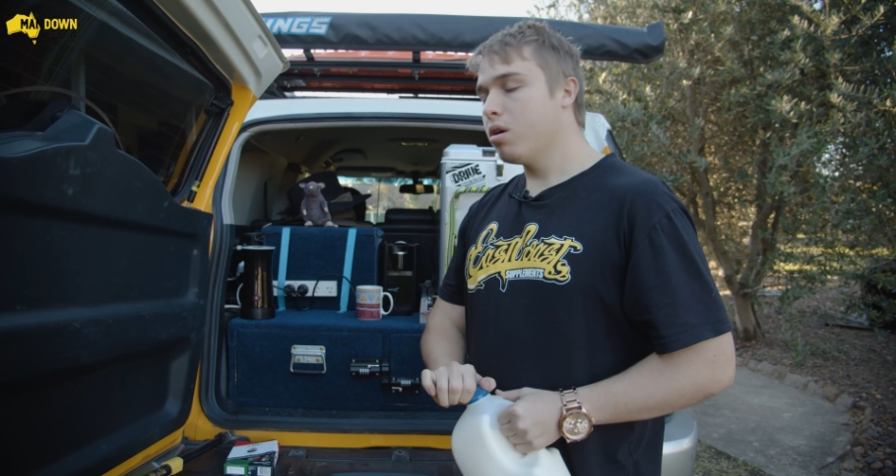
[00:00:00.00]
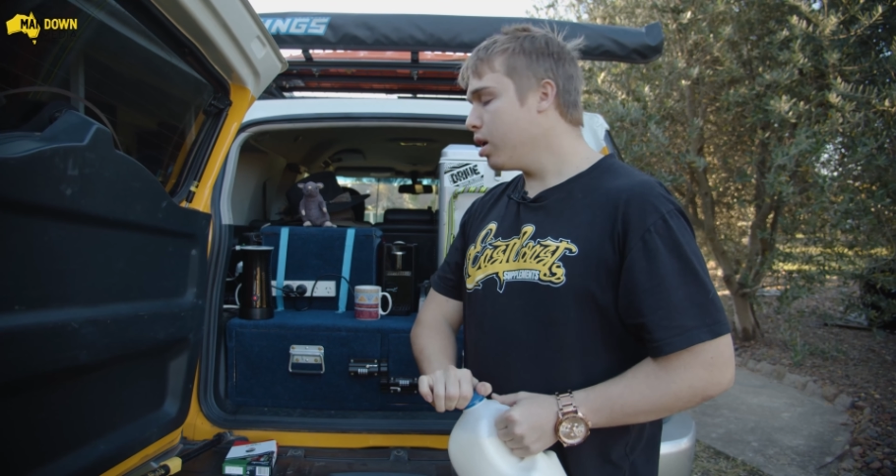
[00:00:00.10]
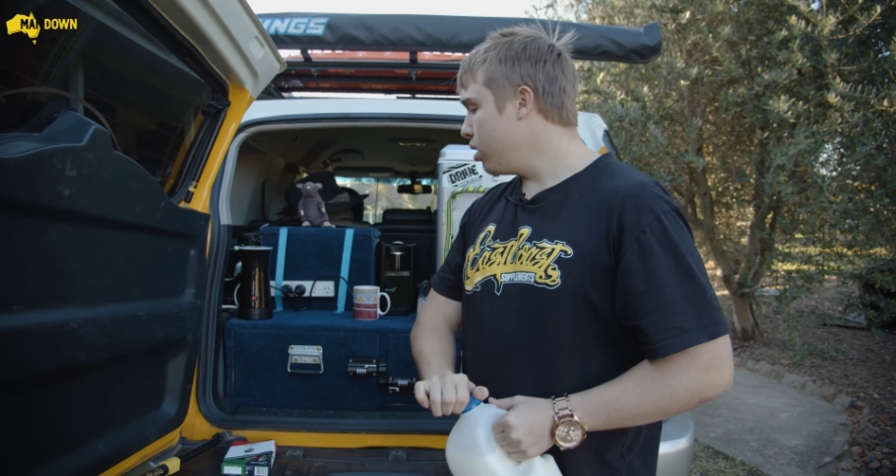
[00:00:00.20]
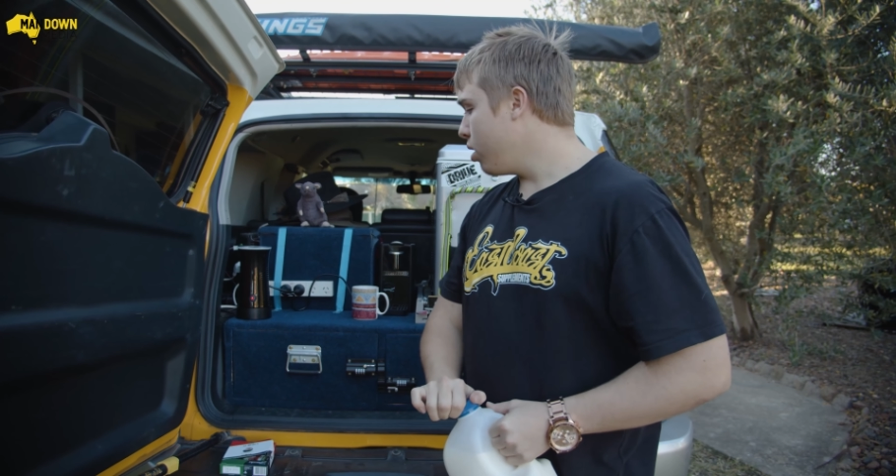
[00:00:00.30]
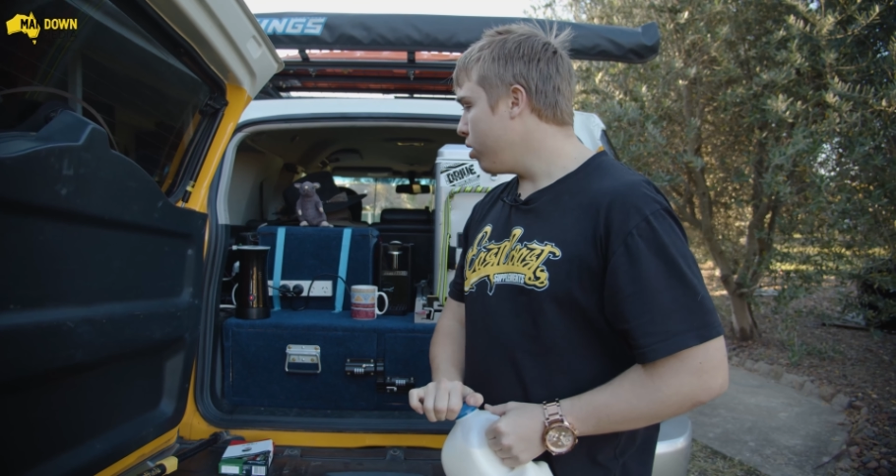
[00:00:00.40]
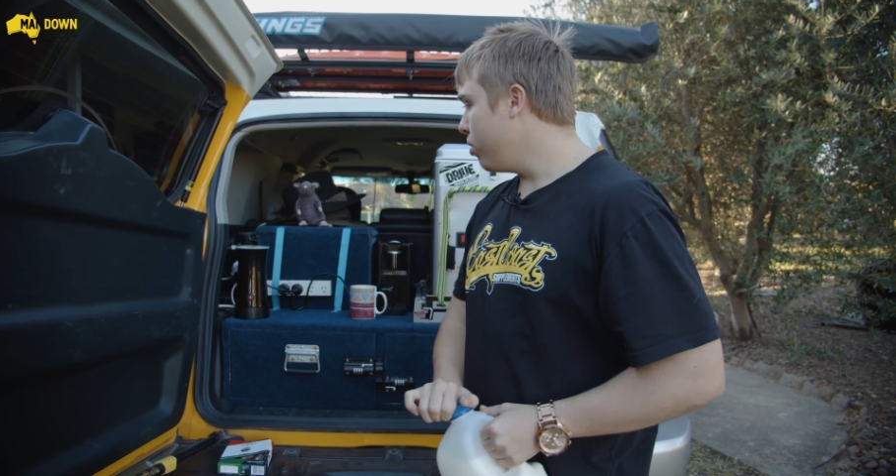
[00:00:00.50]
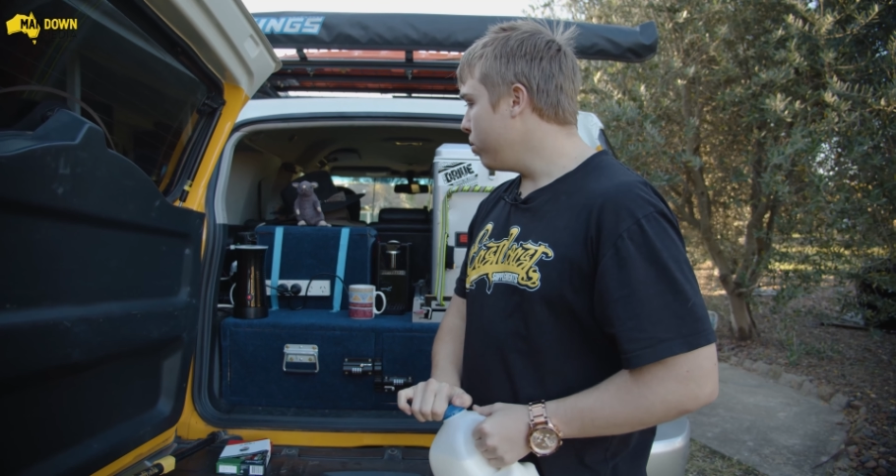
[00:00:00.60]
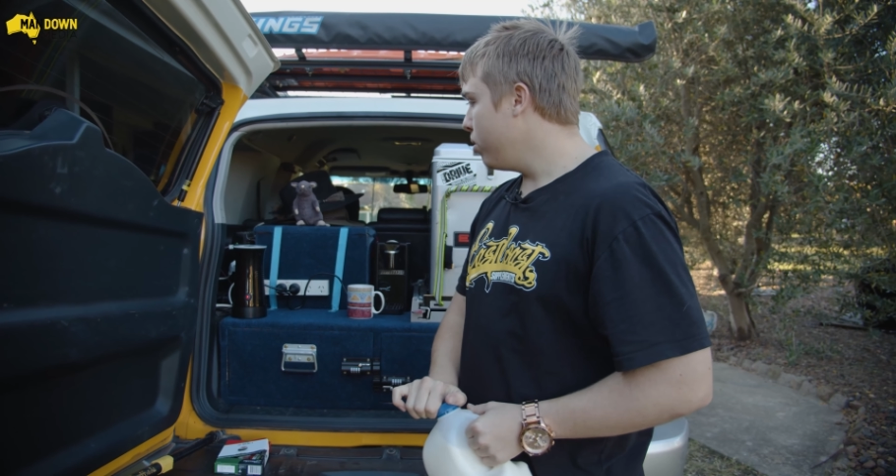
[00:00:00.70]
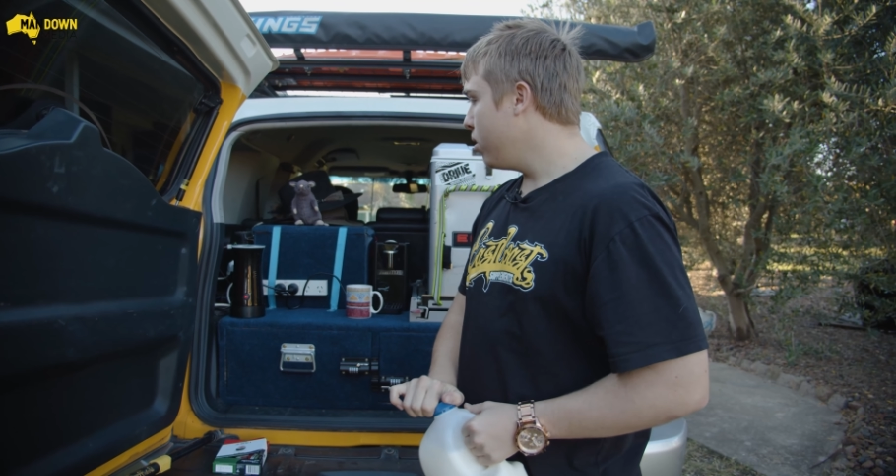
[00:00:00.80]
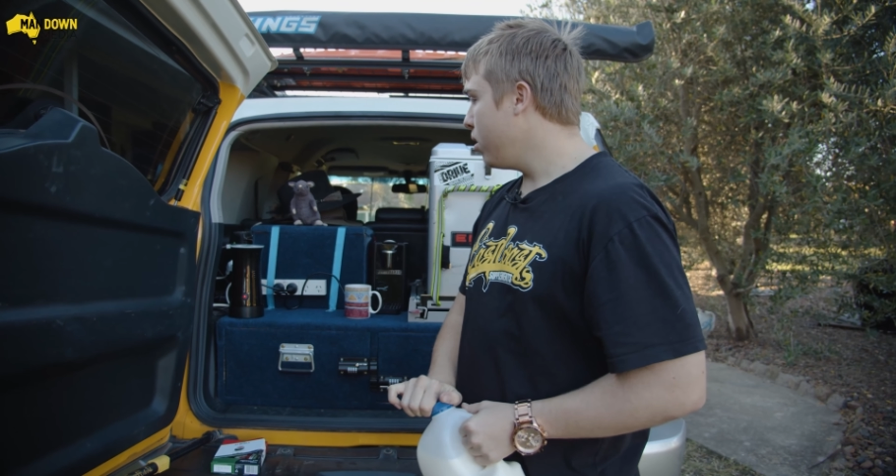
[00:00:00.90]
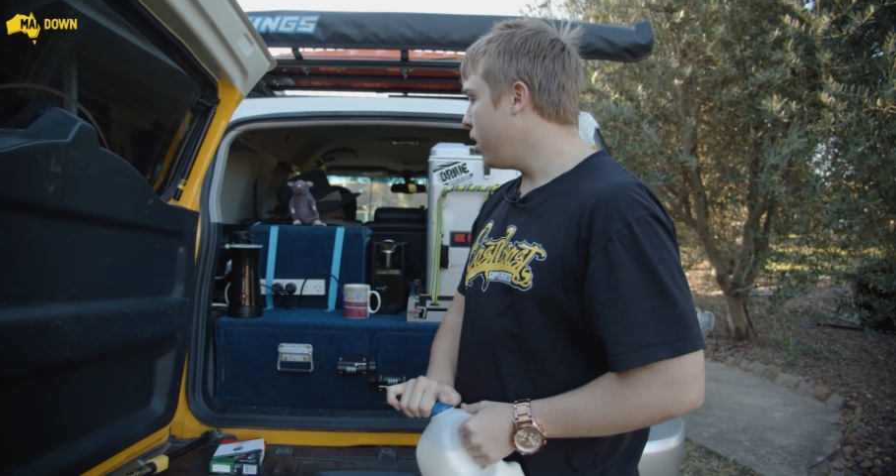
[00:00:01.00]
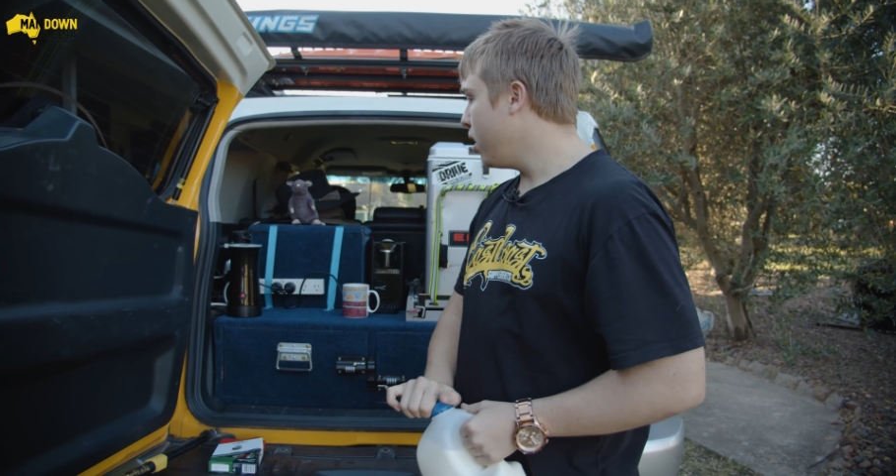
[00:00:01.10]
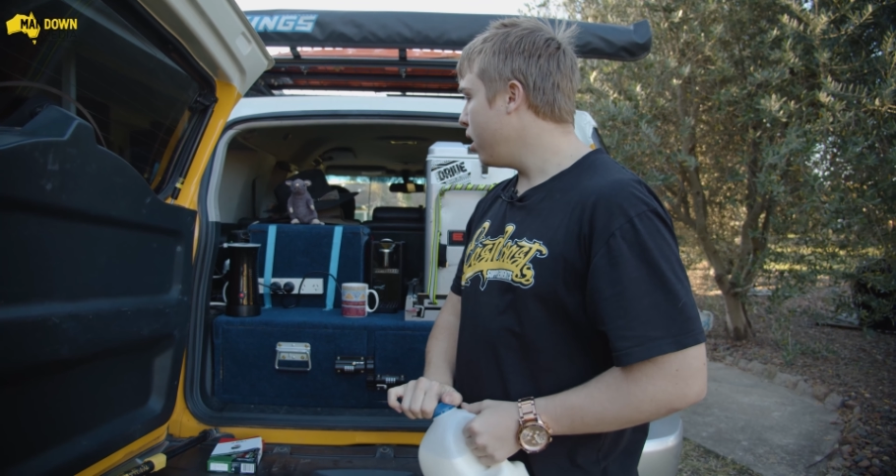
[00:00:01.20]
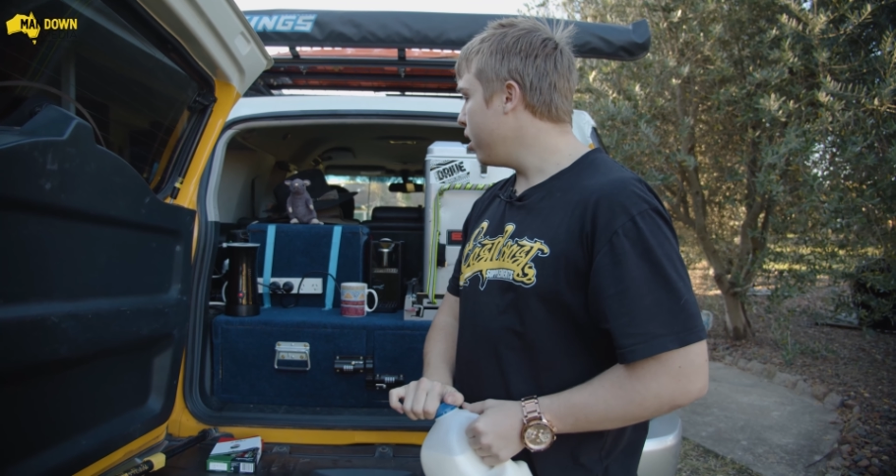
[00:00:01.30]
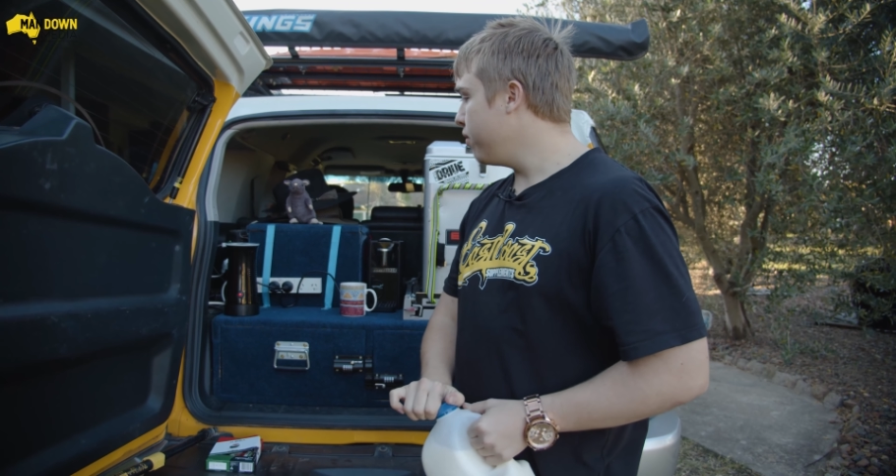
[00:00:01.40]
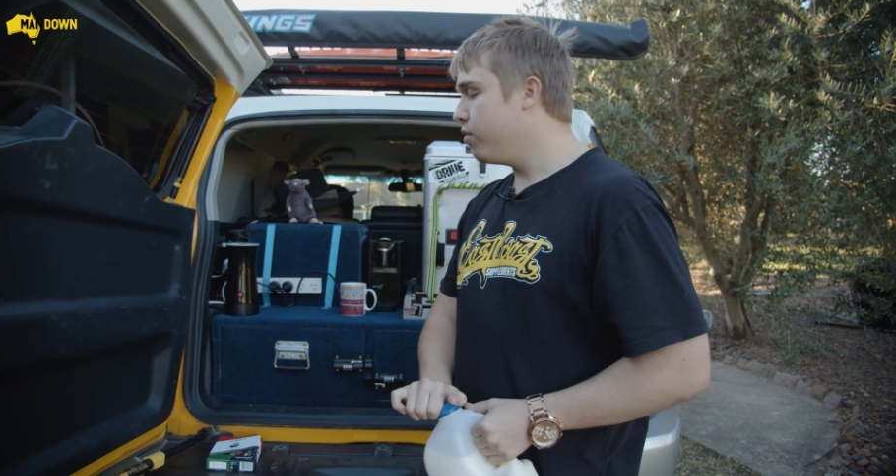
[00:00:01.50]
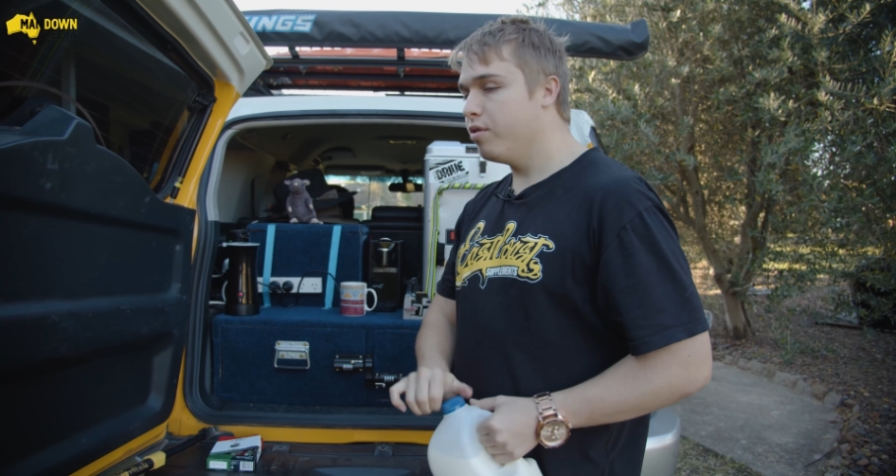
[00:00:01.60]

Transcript: I don't know if